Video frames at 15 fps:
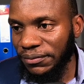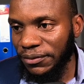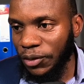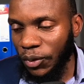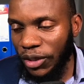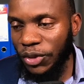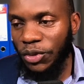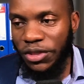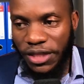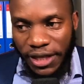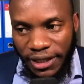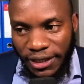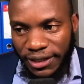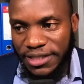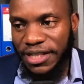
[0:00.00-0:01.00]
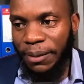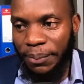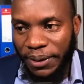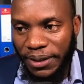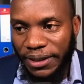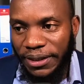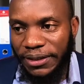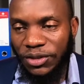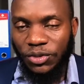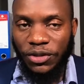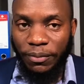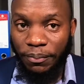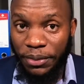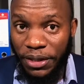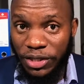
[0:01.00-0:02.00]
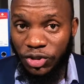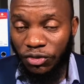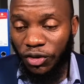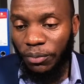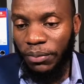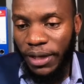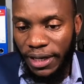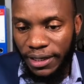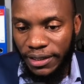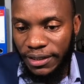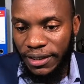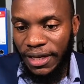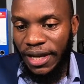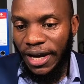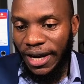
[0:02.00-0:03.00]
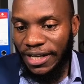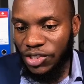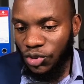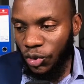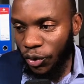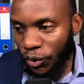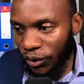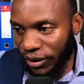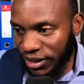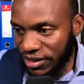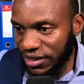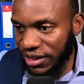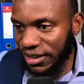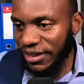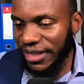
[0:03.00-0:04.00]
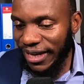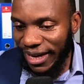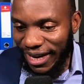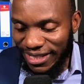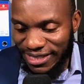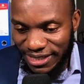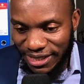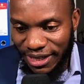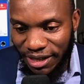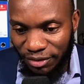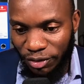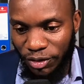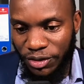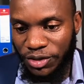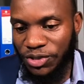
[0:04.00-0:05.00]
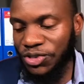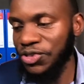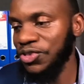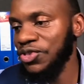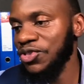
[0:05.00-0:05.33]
What do you think is happening to the pH of your blood as you're raising the acid levels?